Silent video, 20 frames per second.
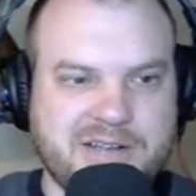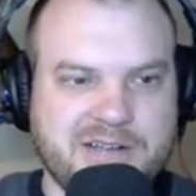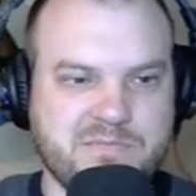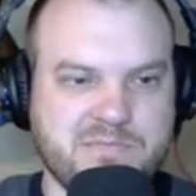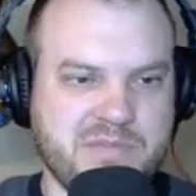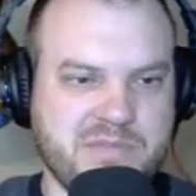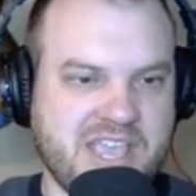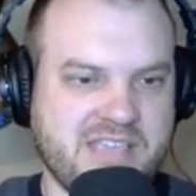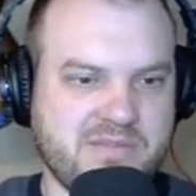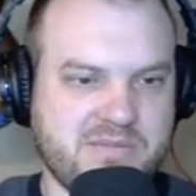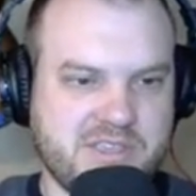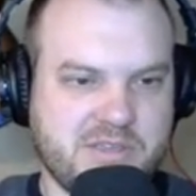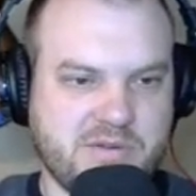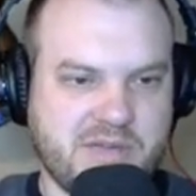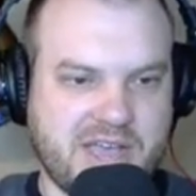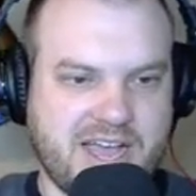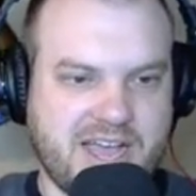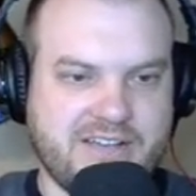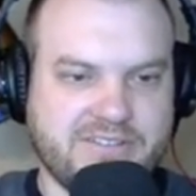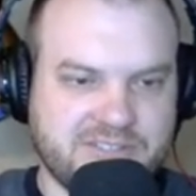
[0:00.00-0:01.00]
Maybe you
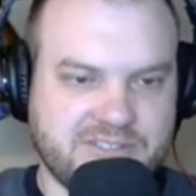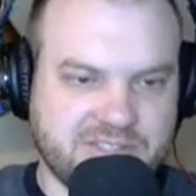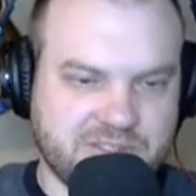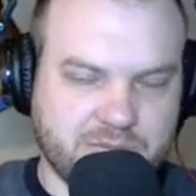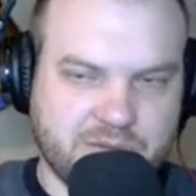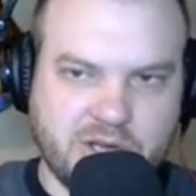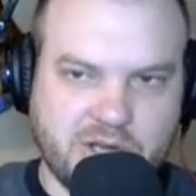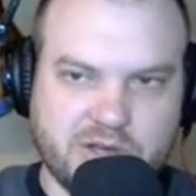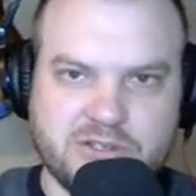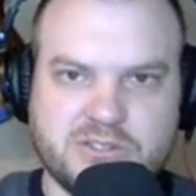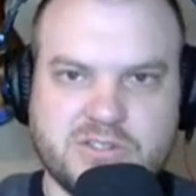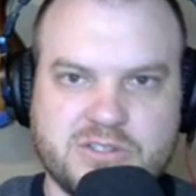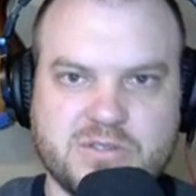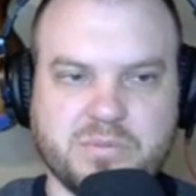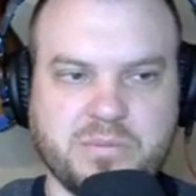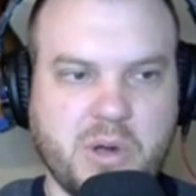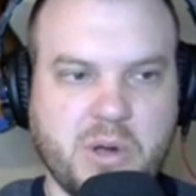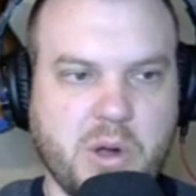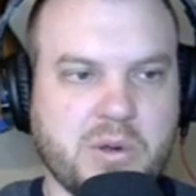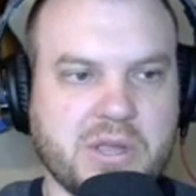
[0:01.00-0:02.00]
have some
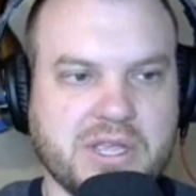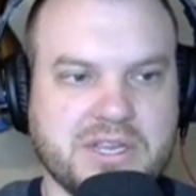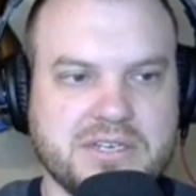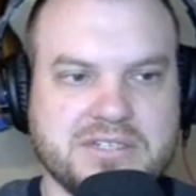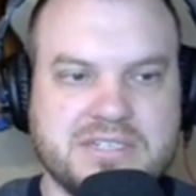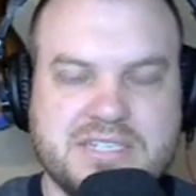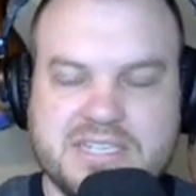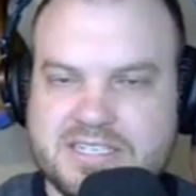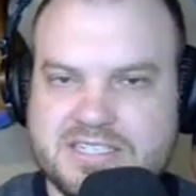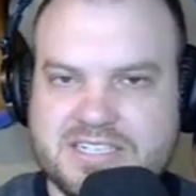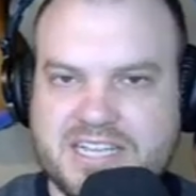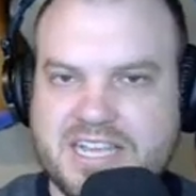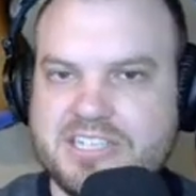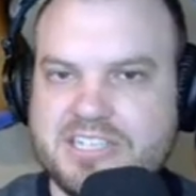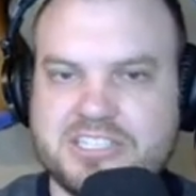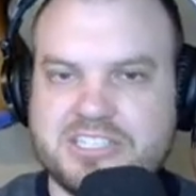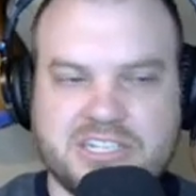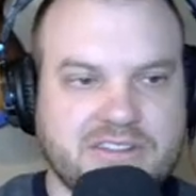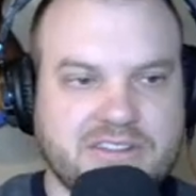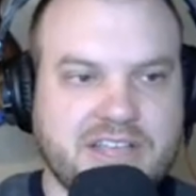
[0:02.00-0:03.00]
unspoken
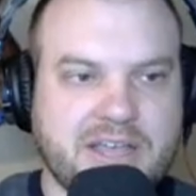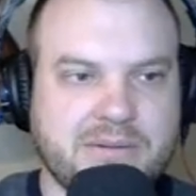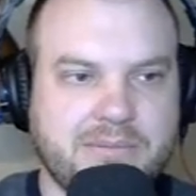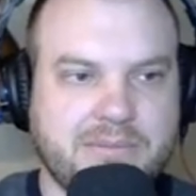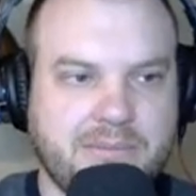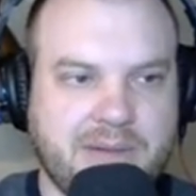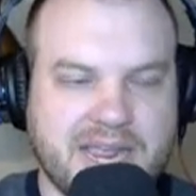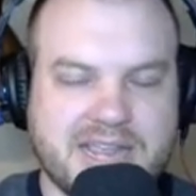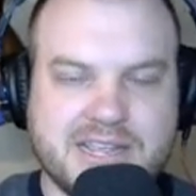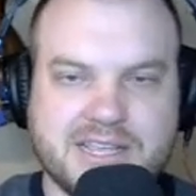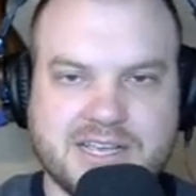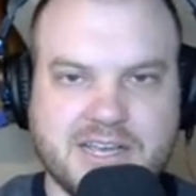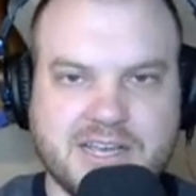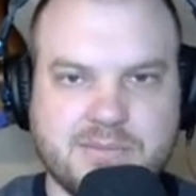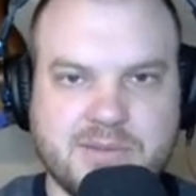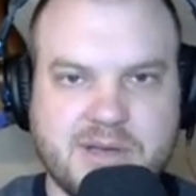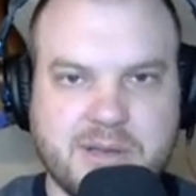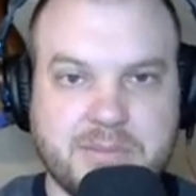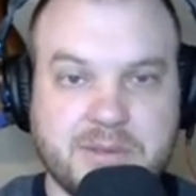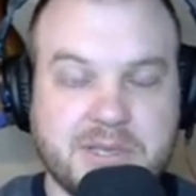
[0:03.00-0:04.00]
tension that might
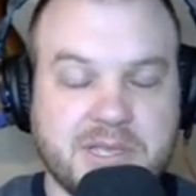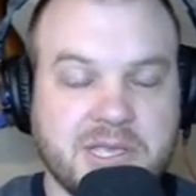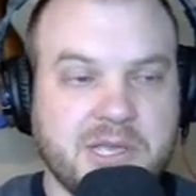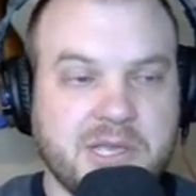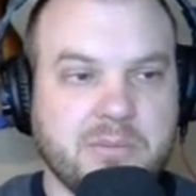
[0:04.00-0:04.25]
come up.